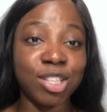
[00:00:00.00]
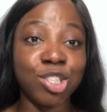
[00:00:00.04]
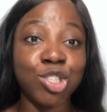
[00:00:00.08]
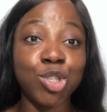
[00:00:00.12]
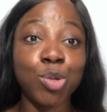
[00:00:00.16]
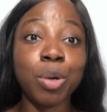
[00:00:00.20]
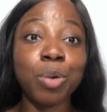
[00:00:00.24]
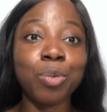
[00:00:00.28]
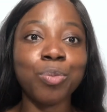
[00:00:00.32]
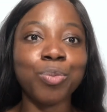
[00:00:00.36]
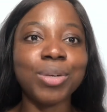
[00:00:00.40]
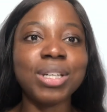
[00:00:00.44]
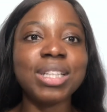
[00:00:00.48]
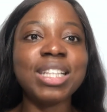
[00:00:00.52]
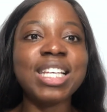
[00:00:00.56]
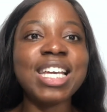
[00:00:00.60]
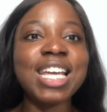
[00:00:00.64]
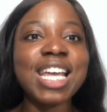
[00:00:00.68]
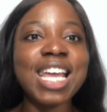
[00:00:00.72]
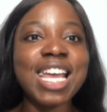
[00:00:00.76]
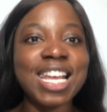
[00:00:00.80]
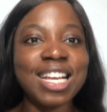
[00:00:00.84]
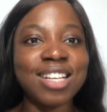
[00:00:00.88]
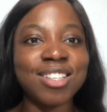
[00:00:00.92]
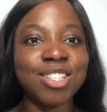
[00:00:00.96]
So it really
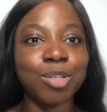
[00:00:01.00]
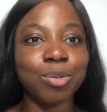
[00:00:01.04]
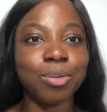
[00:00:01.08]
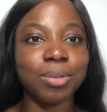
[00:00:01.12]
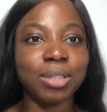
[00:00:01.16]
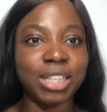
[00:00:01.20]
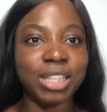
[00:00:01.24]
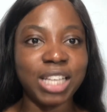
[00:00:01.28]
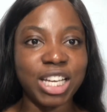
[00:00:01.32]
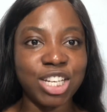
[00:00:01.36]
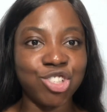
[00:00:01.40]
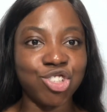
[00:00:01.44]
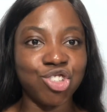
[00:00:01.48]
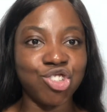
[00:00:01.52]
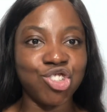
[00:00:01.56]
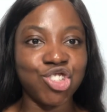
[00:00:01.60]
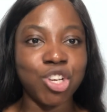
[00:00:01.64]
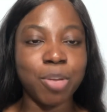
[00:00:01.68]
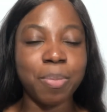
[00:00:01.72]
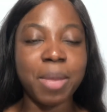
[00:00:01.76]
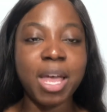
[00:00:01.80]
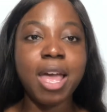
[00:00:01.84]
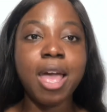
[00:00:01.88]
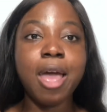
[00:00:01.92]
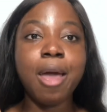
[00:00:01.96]
is a
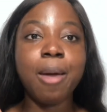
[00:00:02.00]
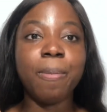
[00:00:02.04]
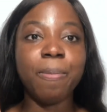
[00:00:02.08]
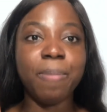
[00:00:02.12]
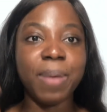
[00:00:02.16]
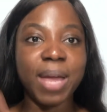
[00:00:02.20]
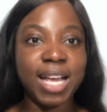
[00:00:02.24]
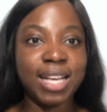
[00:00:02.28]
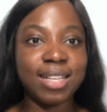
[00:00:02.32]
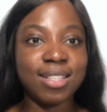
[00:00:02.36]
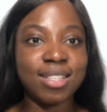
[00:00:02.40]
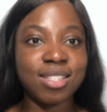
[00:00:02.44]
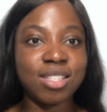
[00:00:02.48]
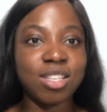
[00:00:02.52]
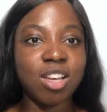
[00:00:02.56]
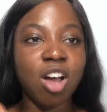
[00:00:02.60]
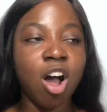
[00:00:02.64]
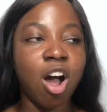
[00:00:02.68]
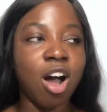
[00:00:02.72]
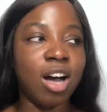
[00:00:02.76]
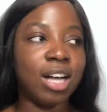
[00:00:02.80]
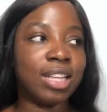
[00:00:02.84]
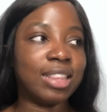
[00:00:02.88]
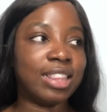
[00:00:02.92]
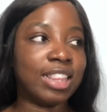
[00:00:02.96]
relationship based
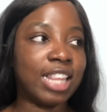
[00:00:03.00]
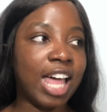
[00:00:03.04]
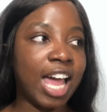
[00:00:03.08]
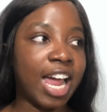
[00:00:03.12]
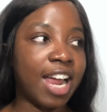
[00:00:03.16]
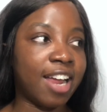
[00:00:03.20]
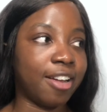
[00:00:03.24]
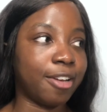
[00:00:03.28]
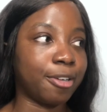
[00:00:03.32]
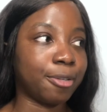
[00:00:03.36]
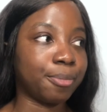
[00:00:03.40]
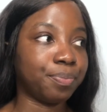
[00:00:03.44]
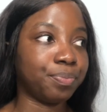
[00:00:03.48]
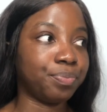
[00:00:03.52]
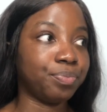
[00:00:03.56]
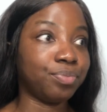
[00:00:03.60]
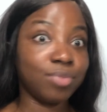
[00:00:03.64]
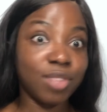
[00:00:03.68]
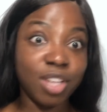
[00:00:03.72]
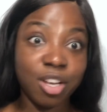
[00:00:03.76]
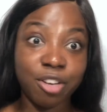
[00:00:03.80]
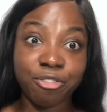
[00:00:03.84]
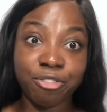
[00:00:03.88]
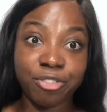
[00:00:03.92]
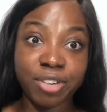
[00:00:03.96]
on, like,
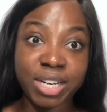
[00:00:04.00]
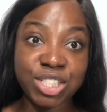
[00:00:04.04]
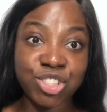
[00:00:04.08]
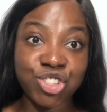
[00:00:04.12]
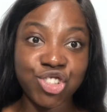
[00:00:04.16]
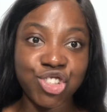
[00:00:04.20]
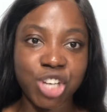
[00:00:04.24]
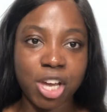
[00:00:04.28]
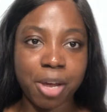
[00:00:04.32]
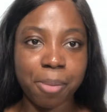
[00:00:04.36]
friendship.